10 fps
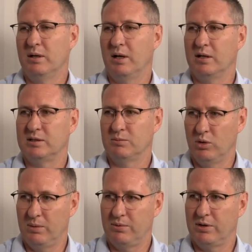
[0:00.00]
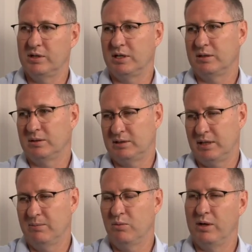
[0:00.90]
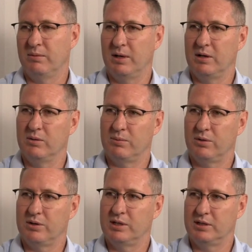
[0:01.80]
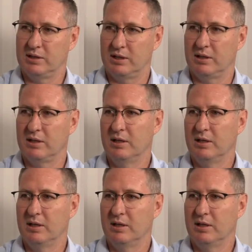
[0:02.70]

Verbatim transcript: uh, smaller projects, sub one megawatt projects, and